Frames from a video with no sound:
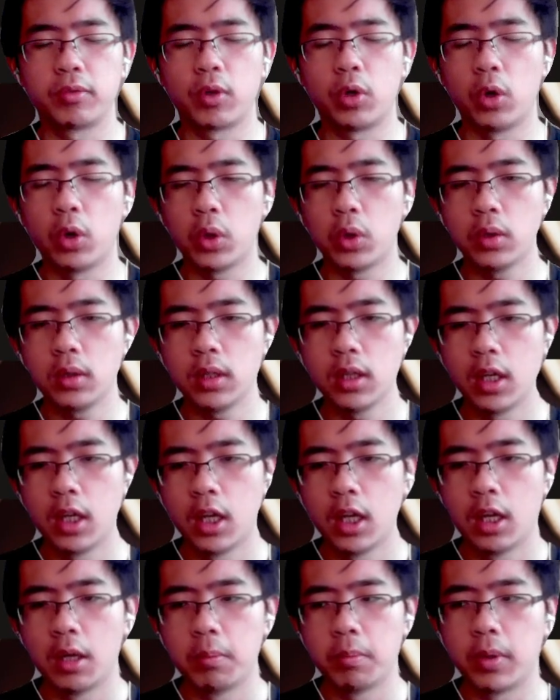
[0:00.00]
Cole,
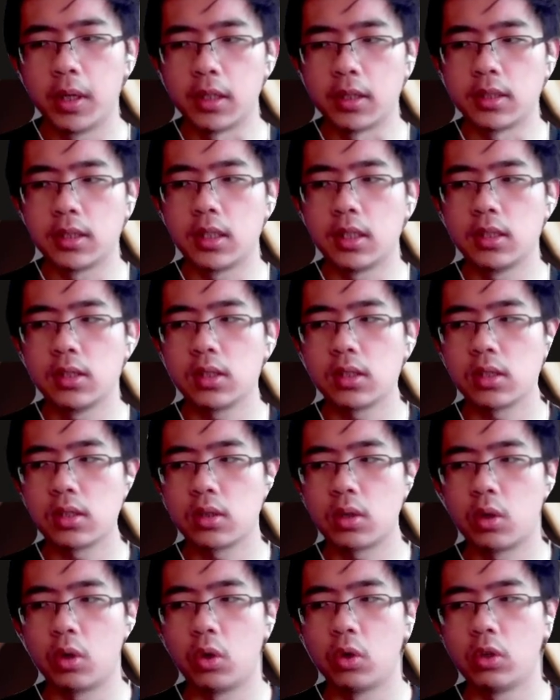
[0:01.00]
but since
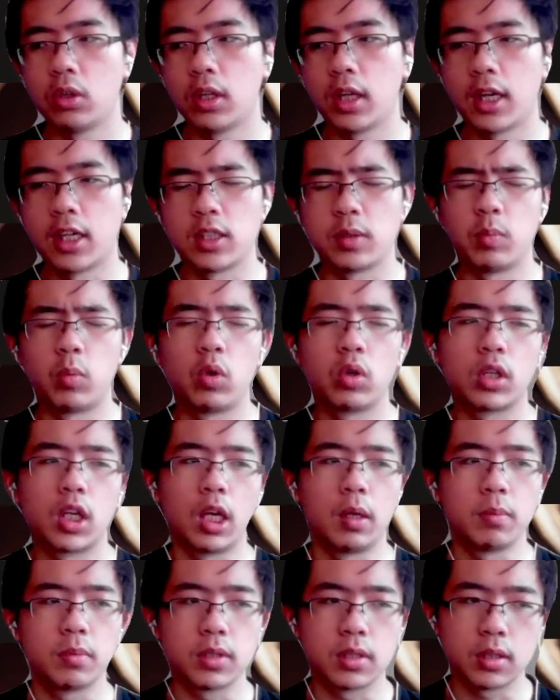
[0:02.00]
Cole has more
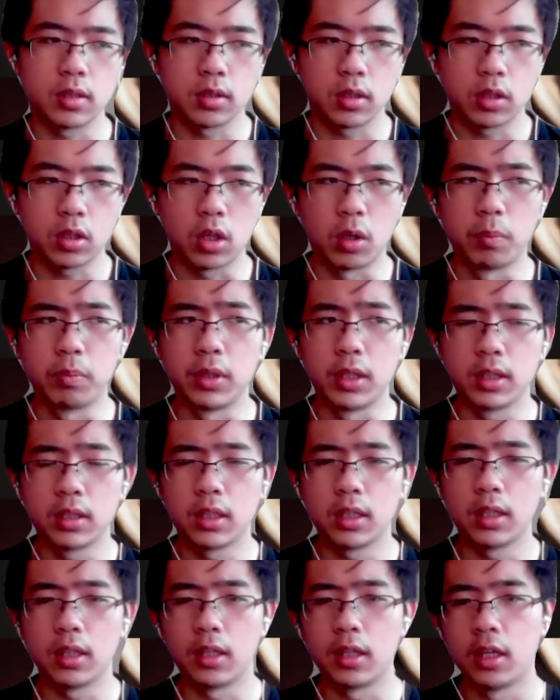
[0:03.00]
games
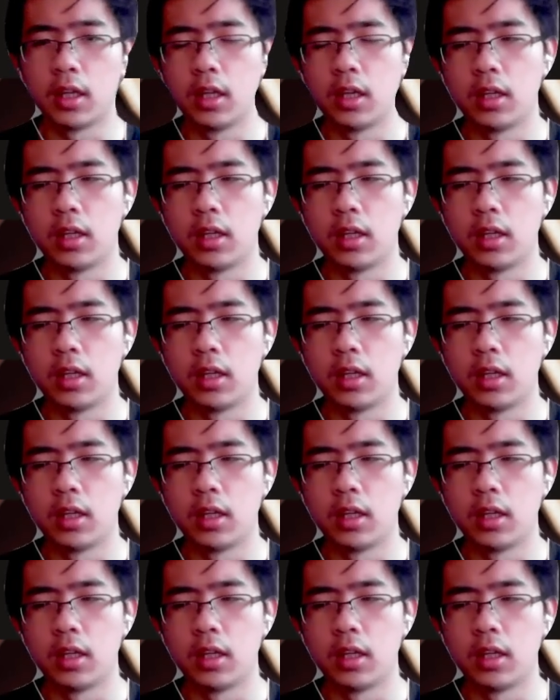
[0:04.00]
completed,